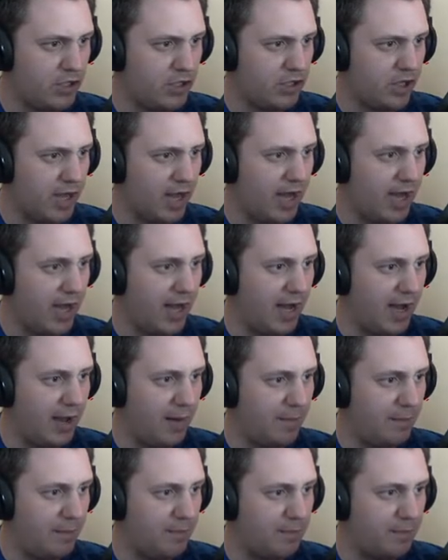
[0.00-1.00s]
Ah,
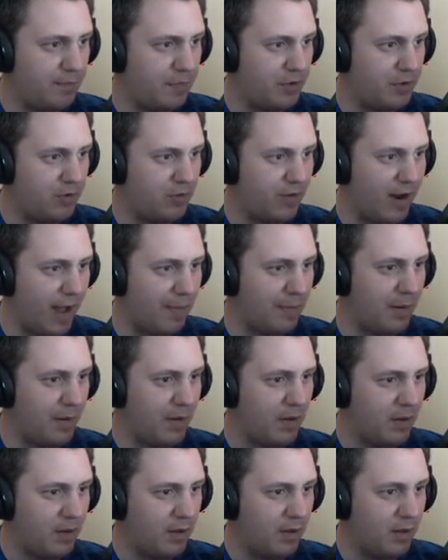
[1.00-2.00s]
uh, crap.
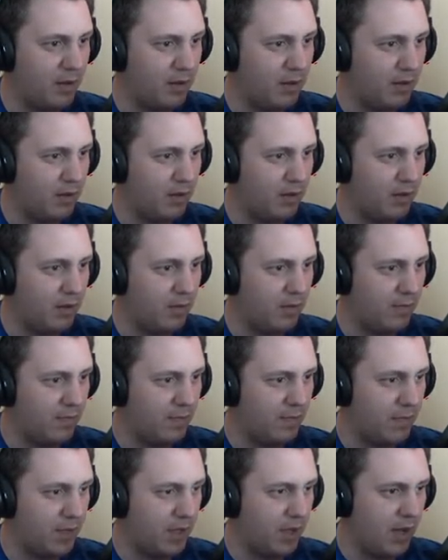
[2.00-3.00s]

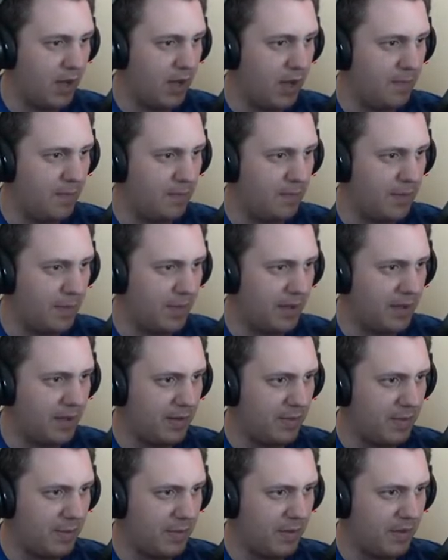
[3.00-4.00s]
Um, maybe
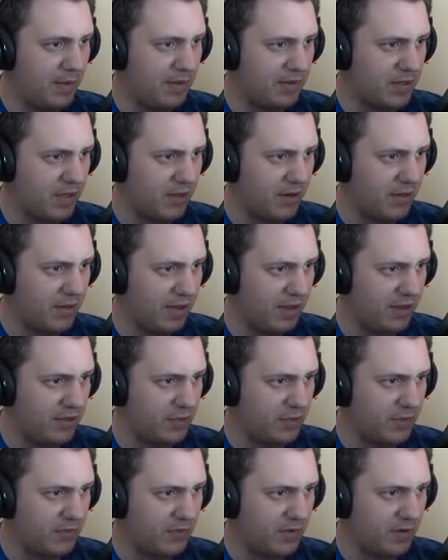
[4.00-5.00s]
maybe there's other things
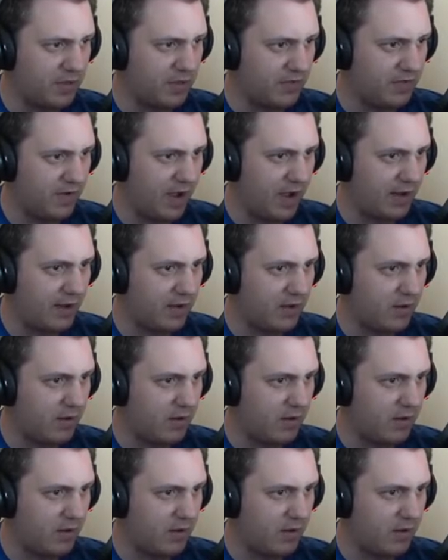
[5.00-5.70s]
for us to find.